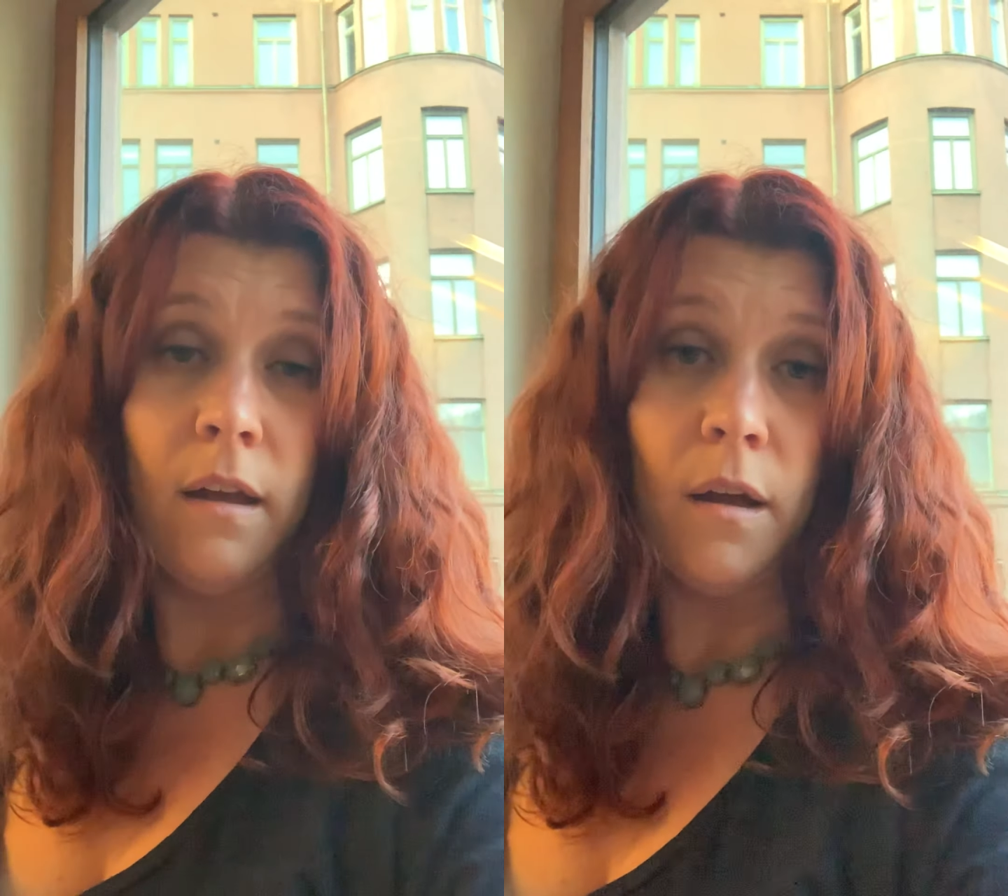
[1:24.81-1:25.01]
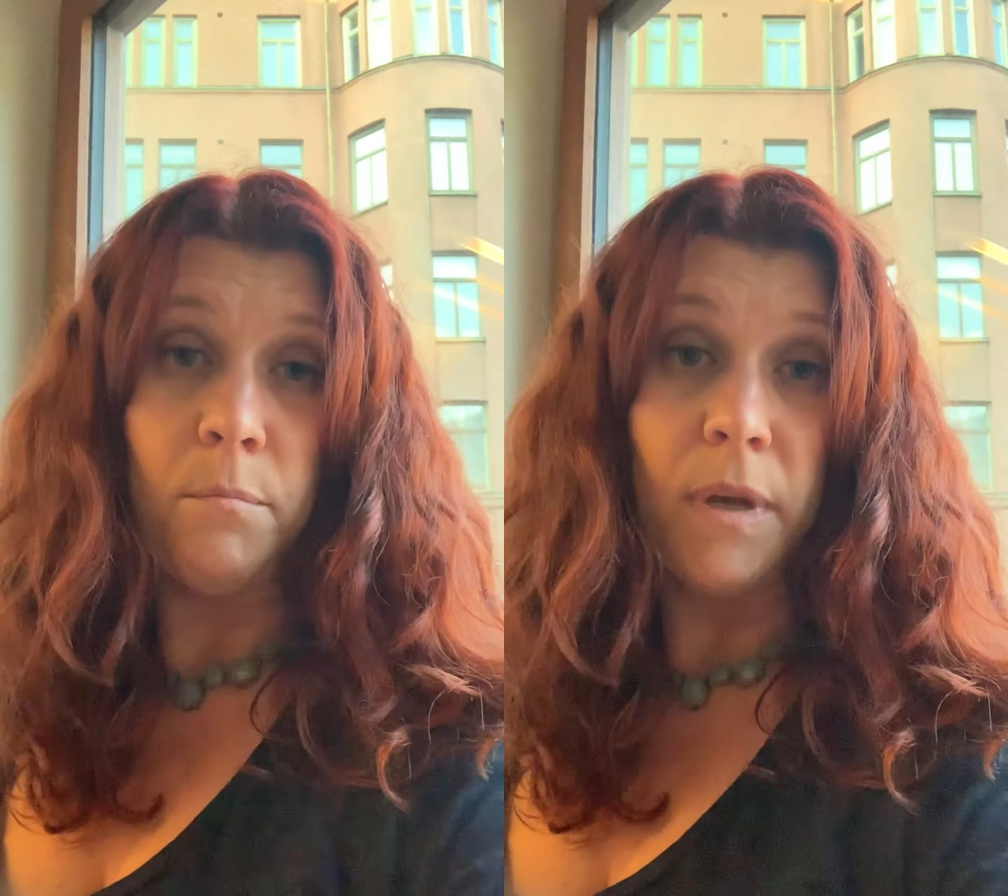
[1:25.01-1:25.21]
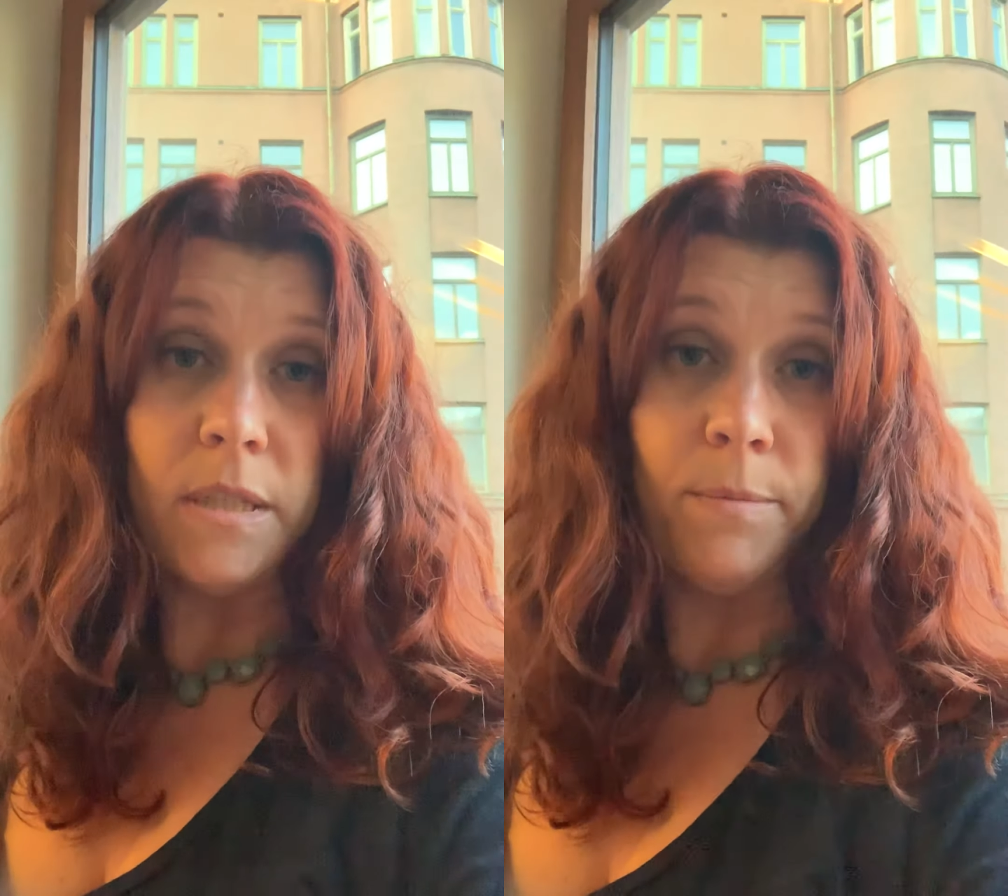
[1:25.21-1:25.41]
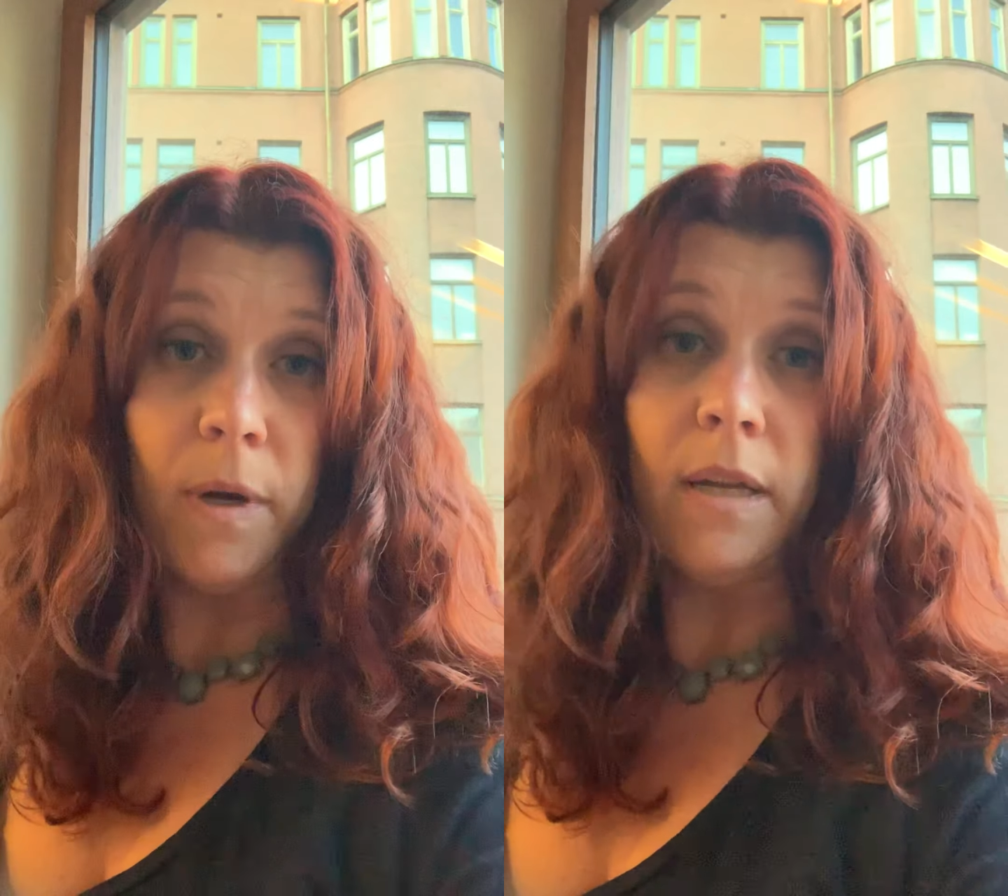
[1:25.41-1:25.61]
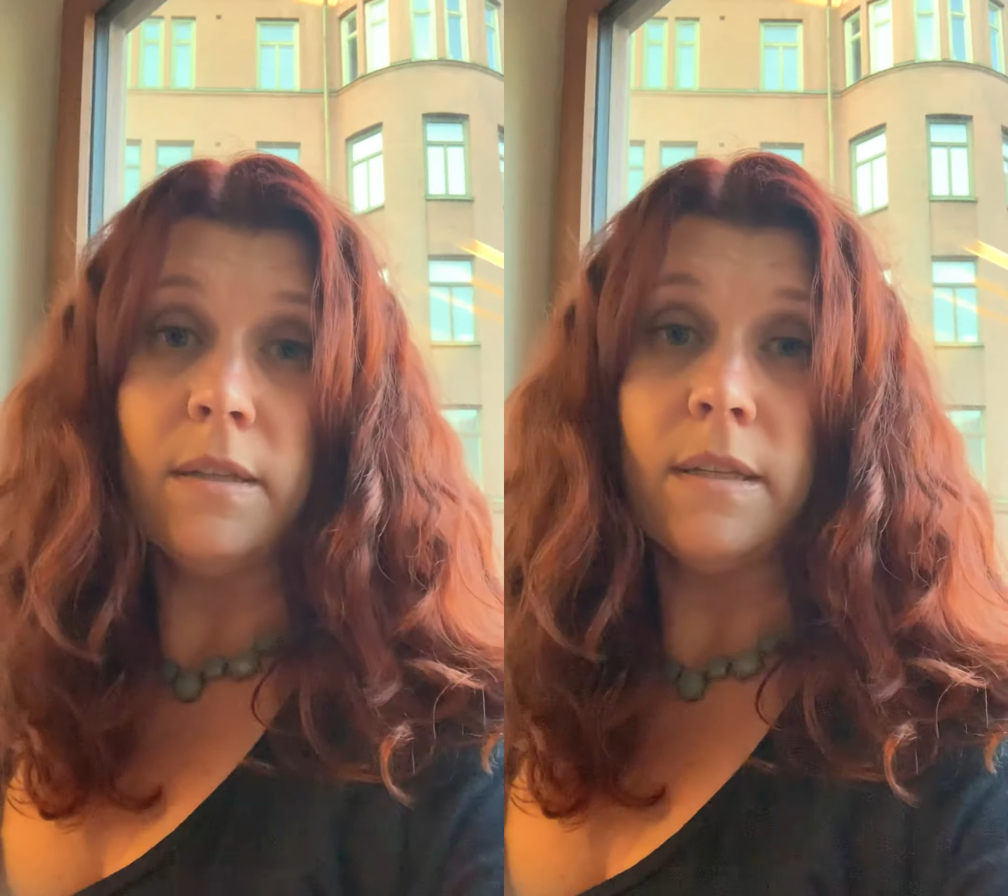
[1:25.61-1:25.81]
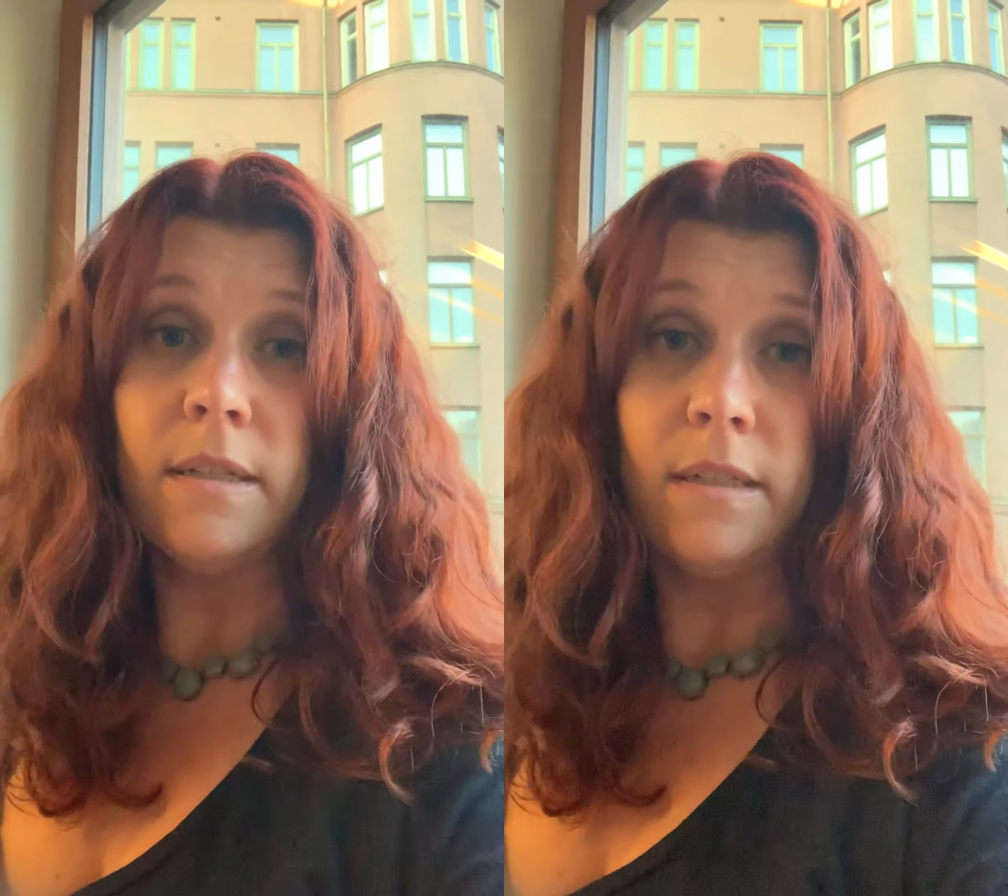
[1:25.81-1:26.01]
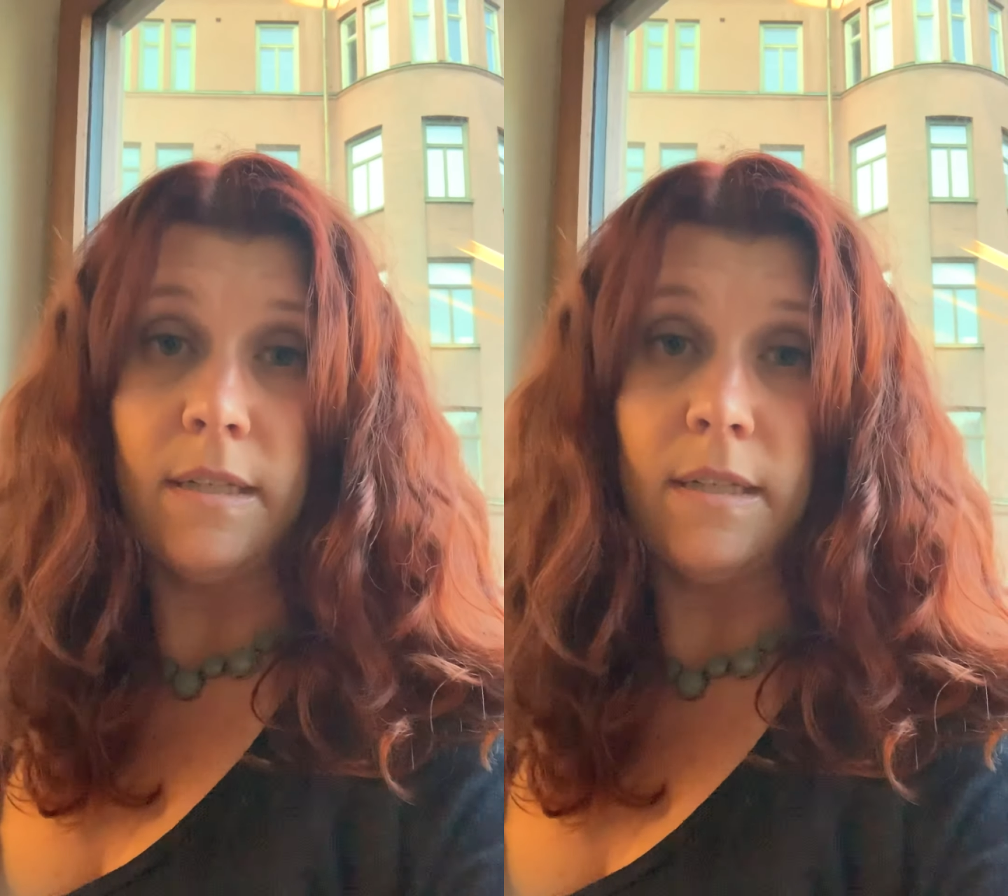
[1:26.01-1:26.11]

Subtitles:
Best Brains and